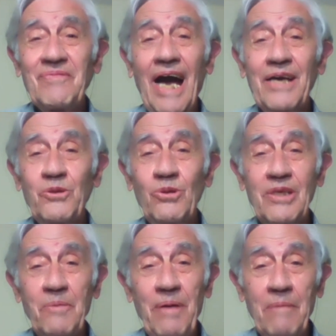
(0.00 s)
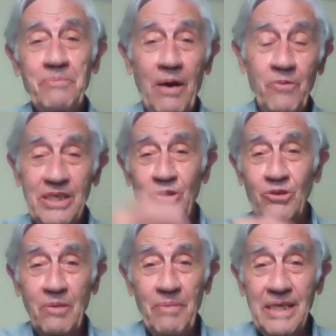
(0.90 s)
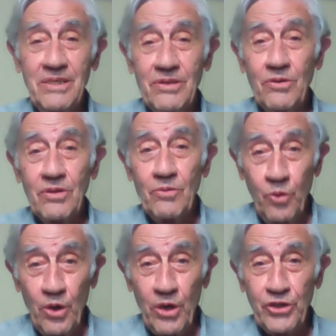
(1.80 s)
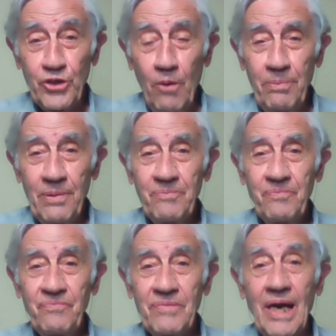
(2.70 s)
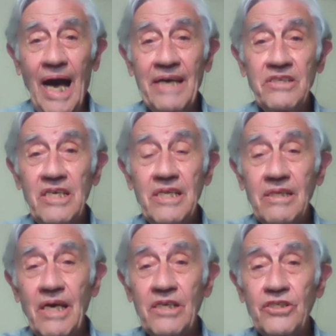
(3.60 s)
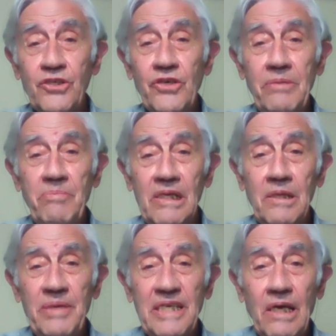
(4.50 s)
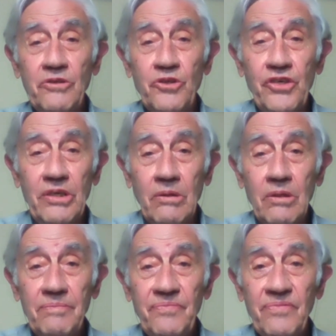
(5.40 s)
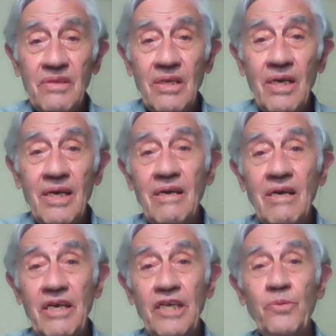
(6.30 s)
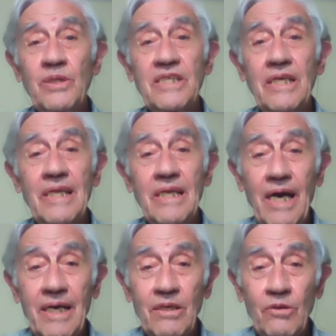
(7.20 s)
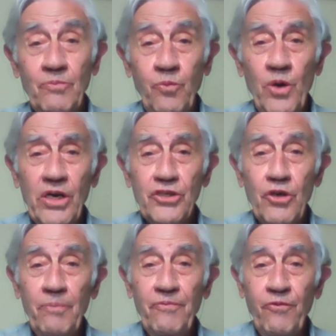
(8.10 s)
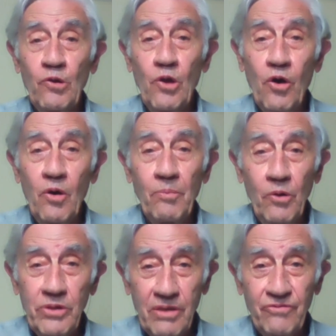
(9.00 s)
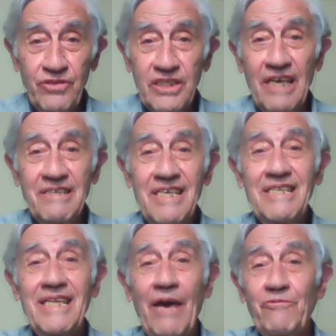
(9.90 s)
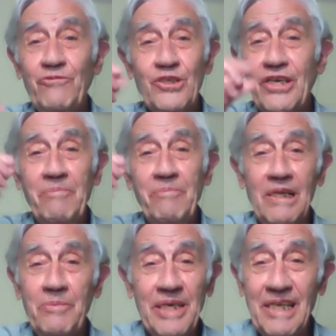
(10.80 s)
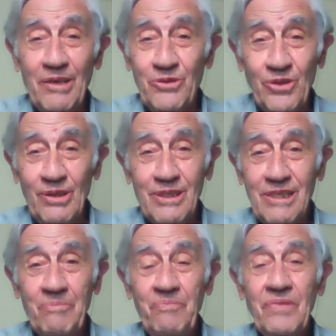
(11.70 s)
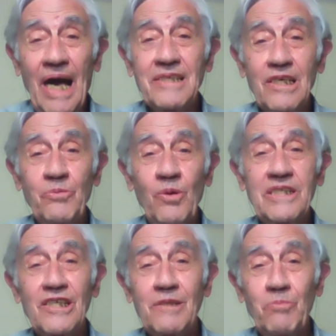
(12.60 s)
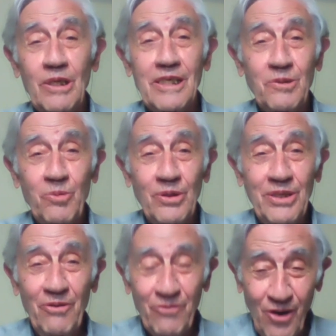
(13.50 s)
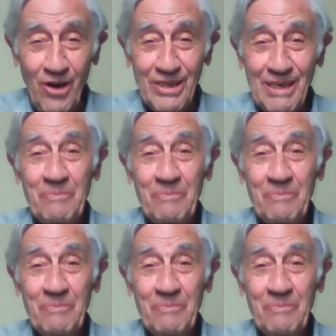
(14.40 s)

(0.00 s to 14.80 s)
I took the pump. I went to the main workshop. I needed a 3mm drill. It was a workshop for locomotives. They didn't have 3mm drills. I said, what's the smallest one you've got?